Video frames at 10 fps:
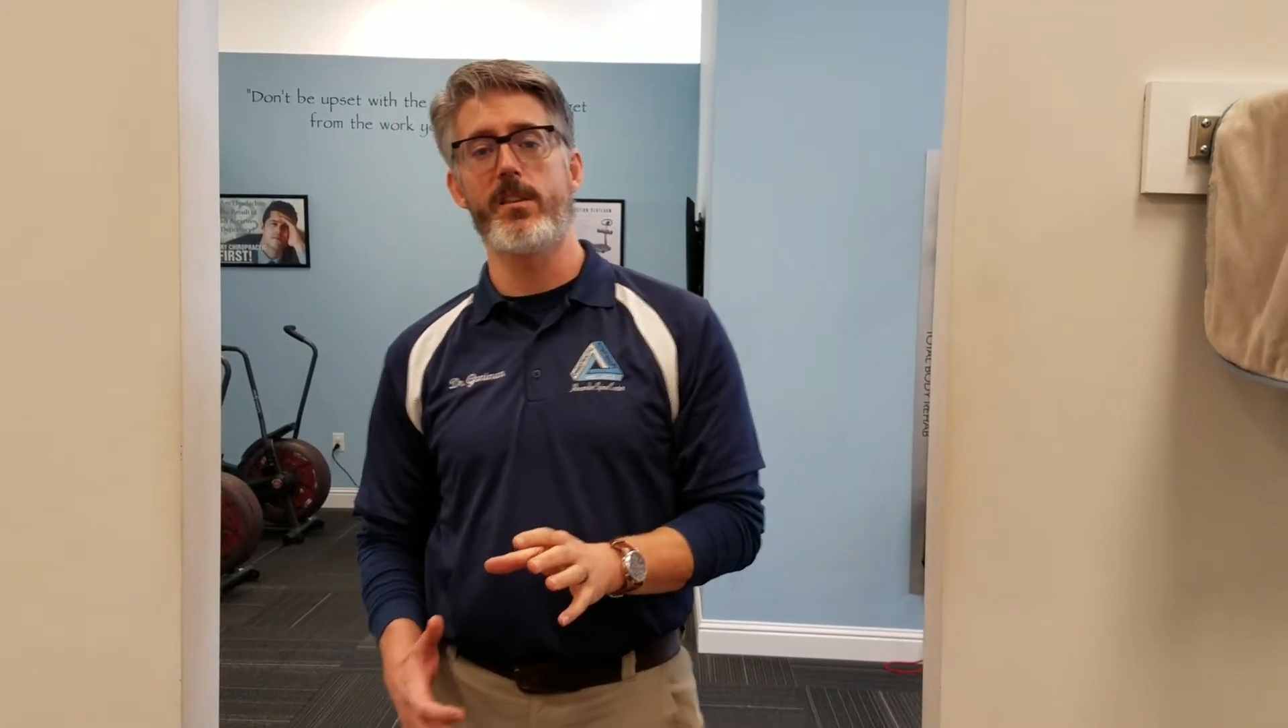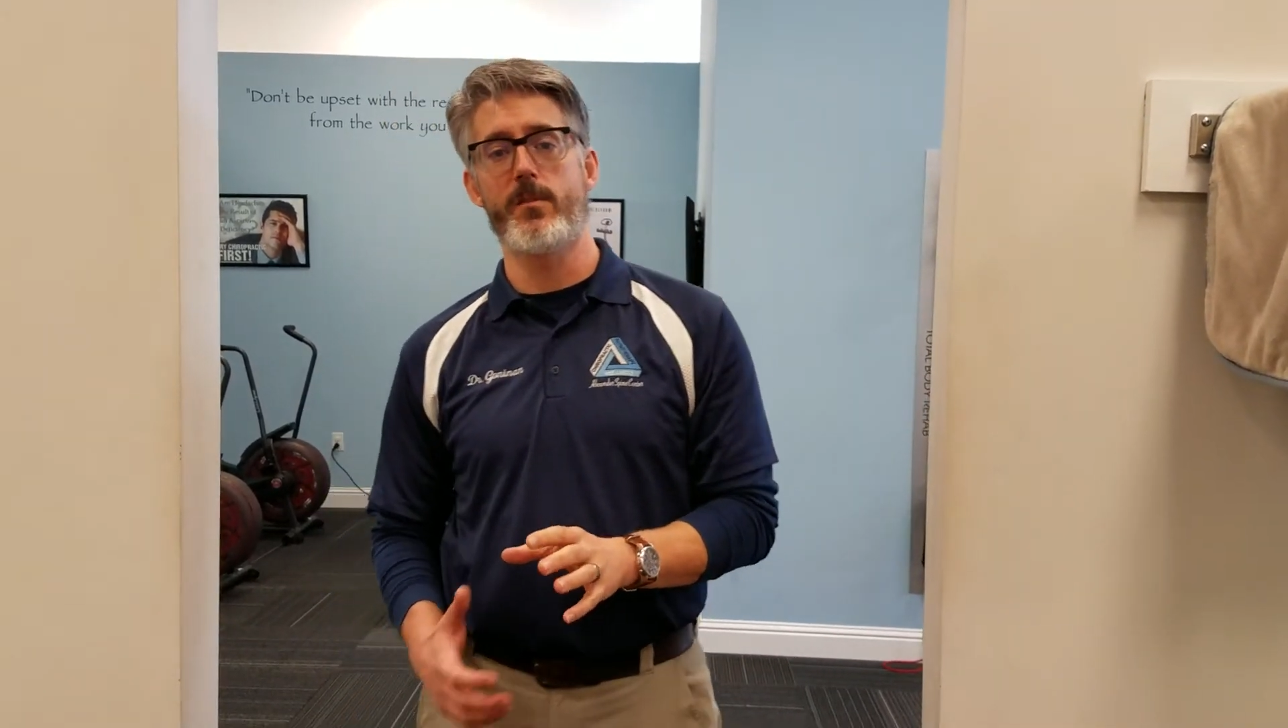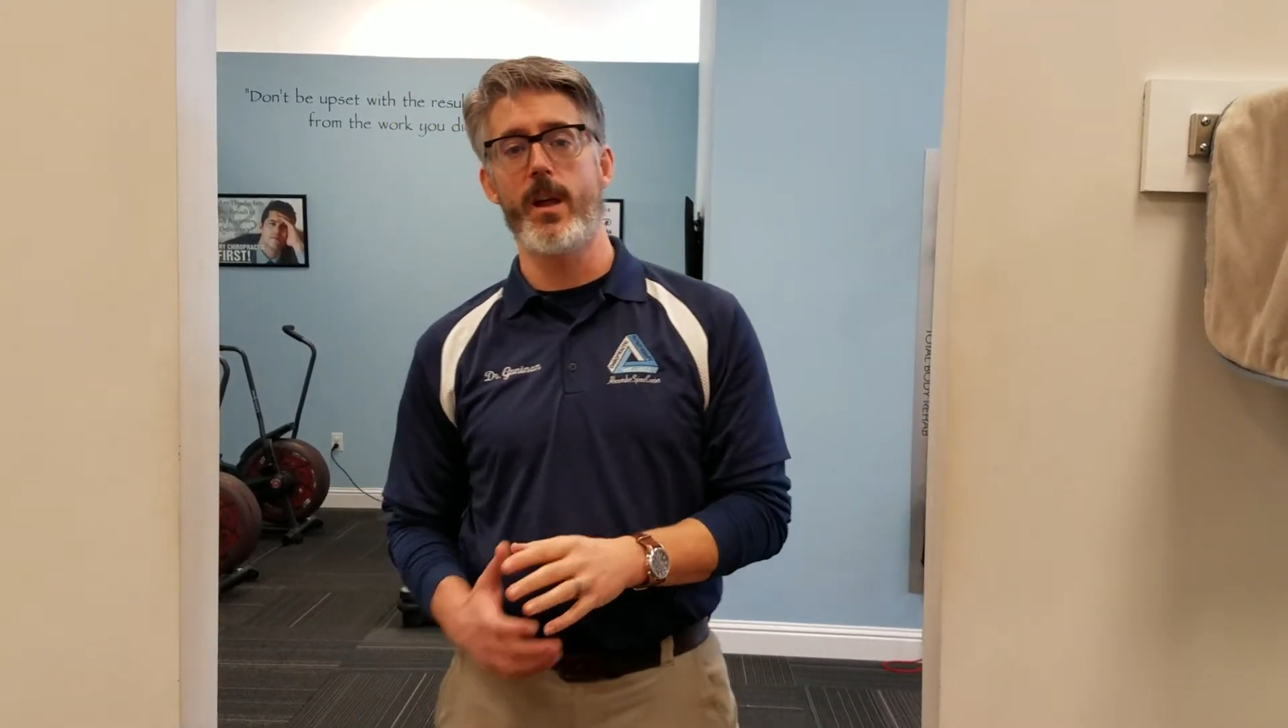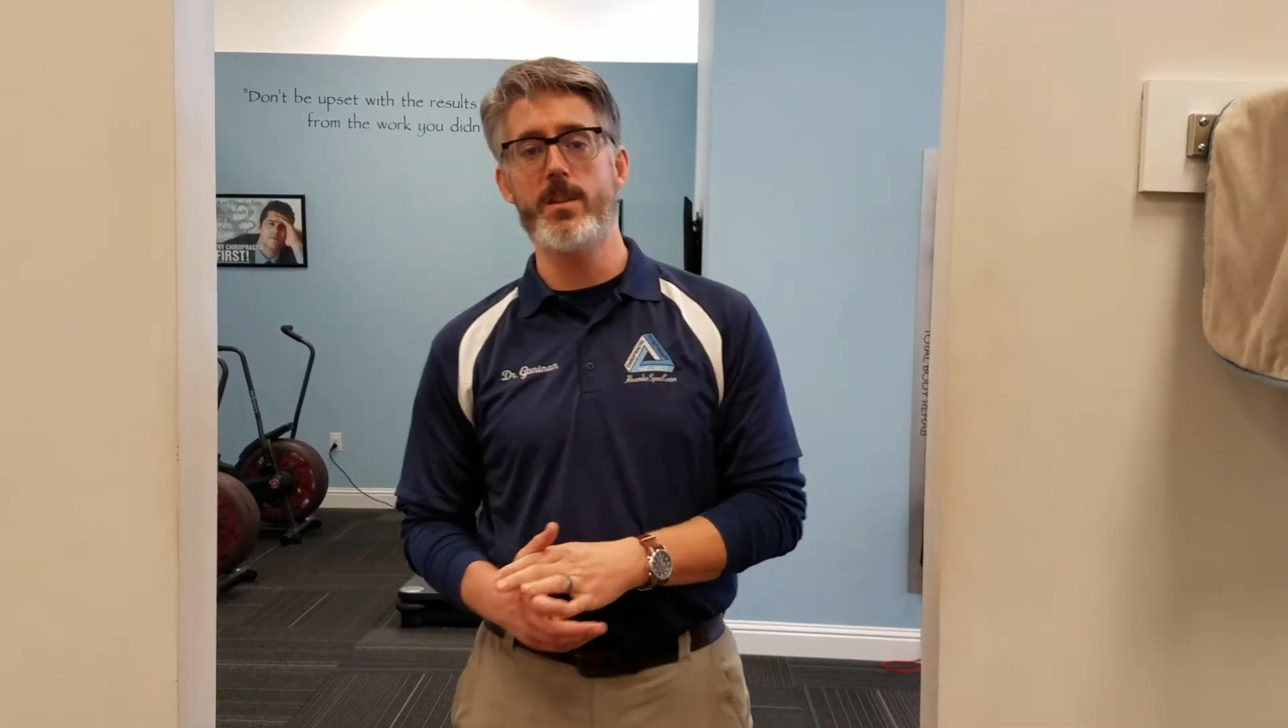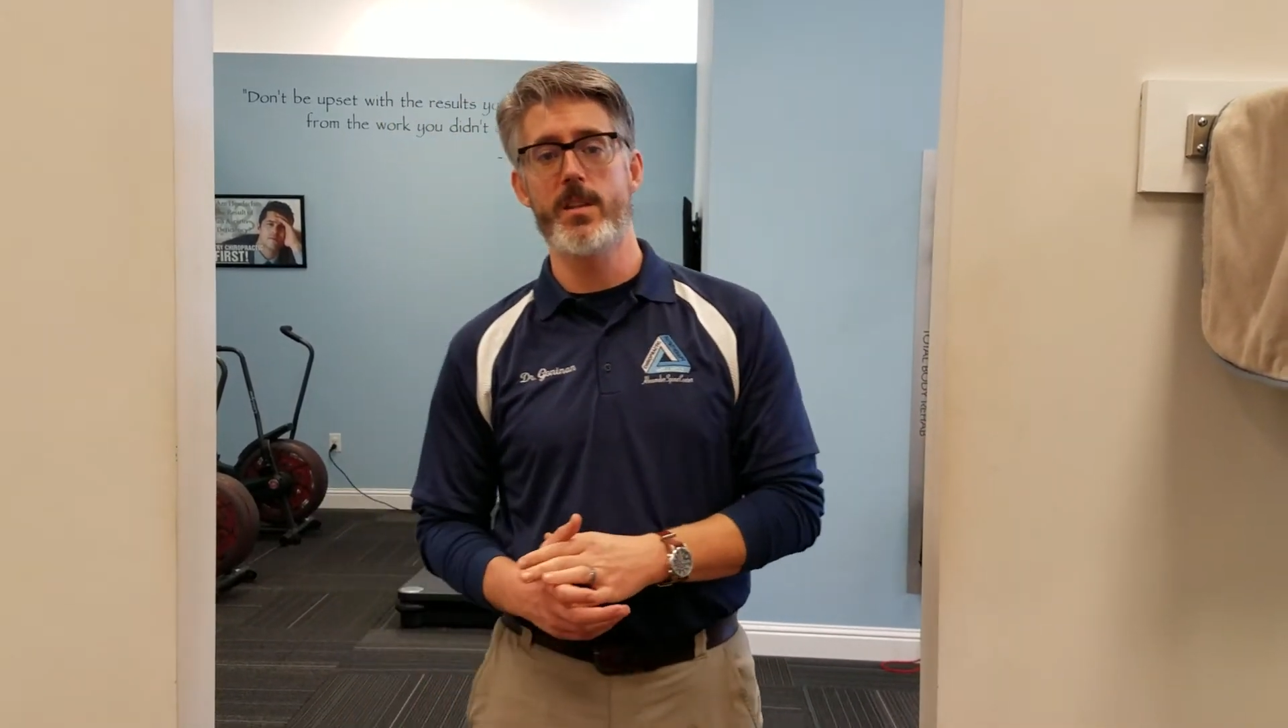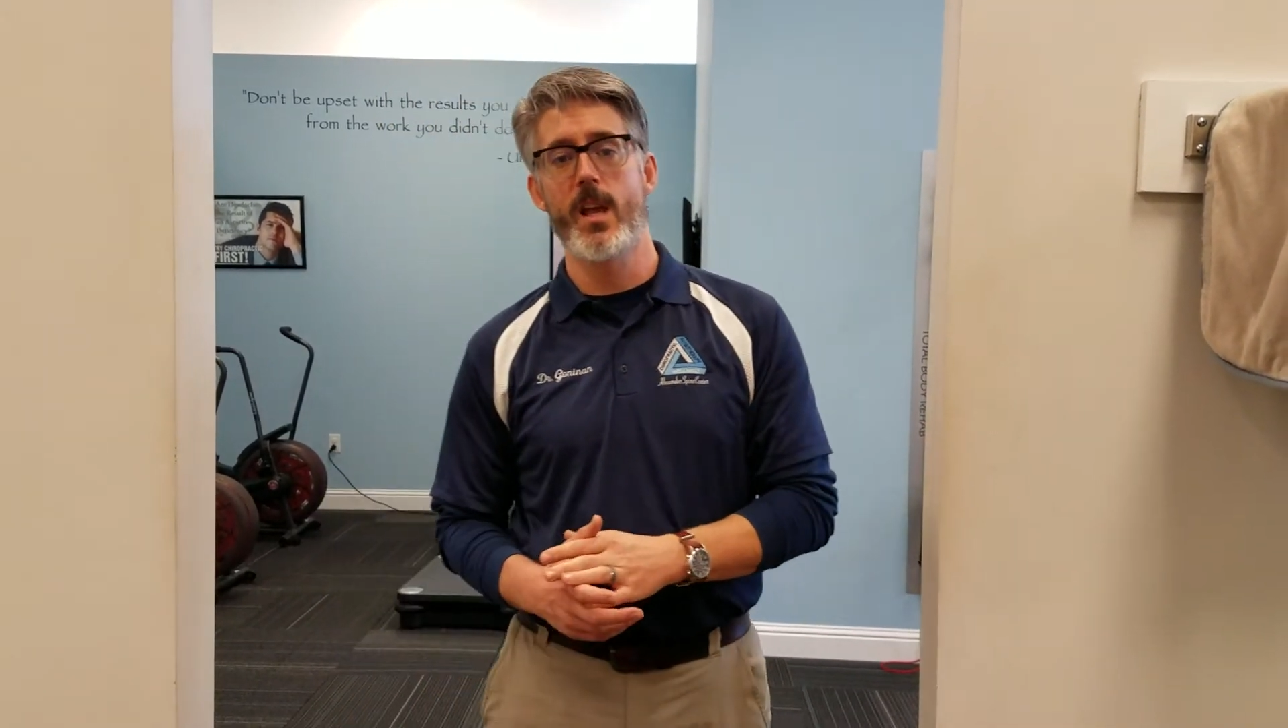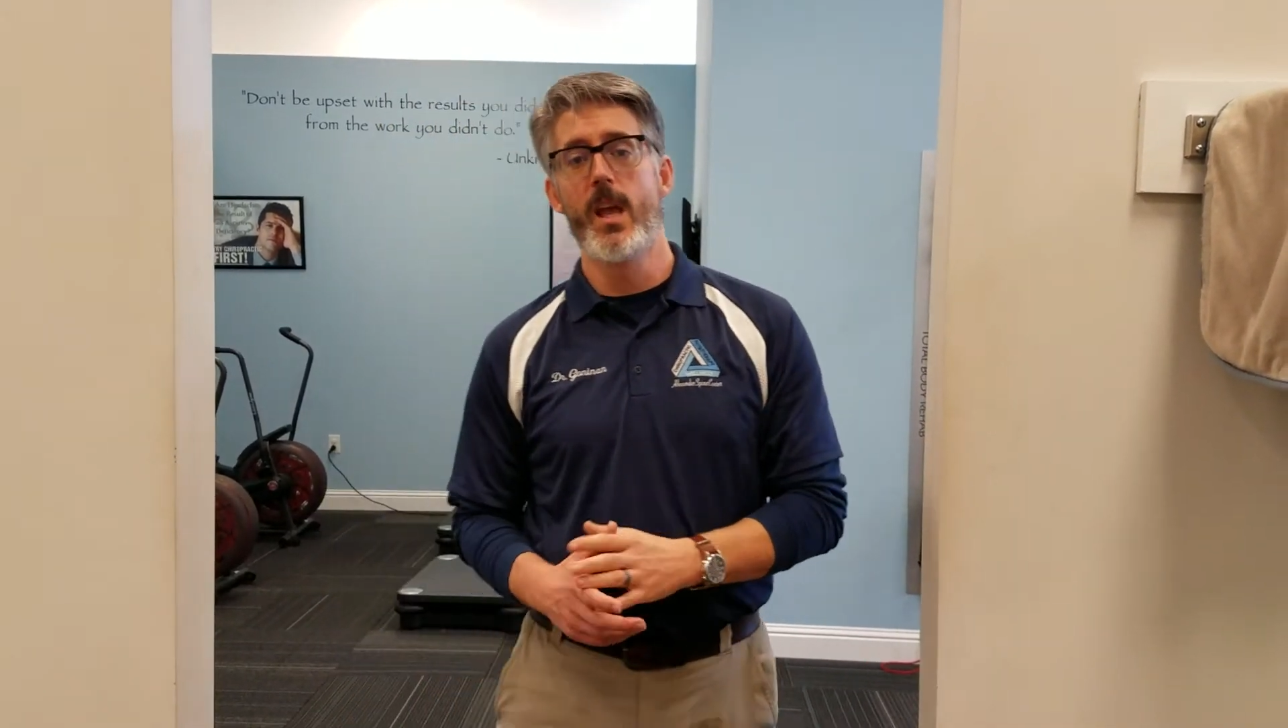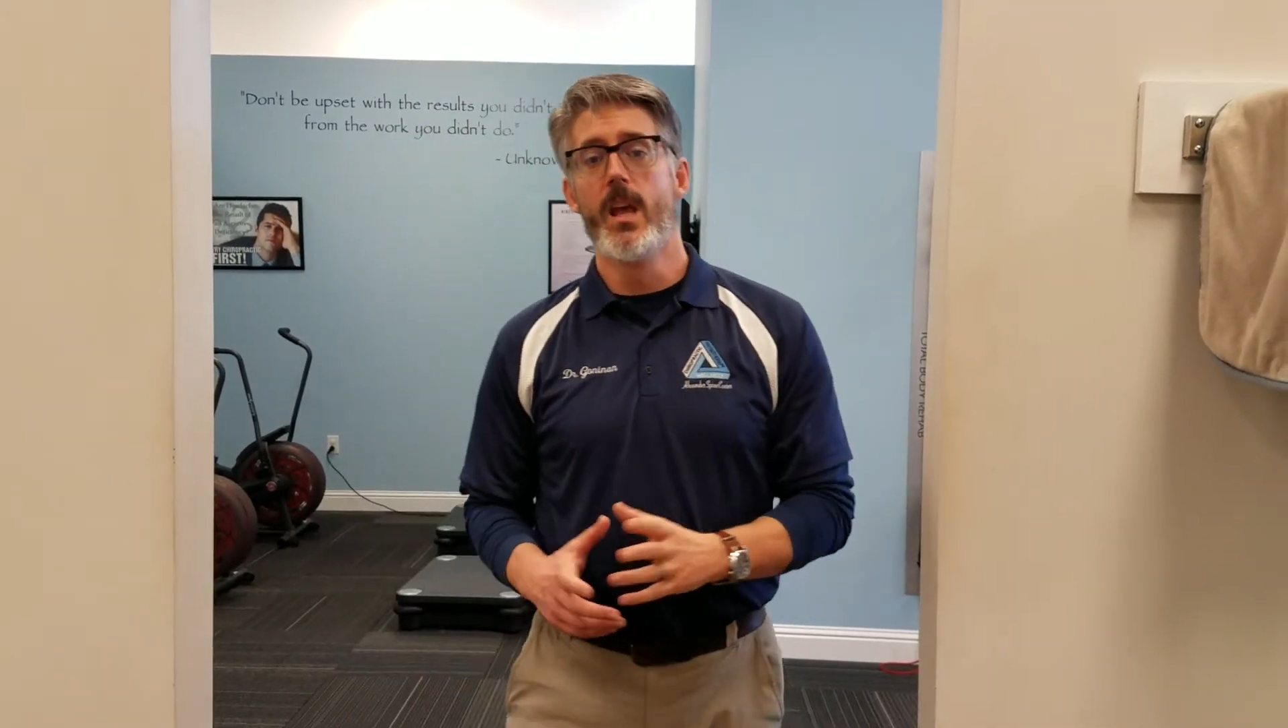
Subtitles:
stretch.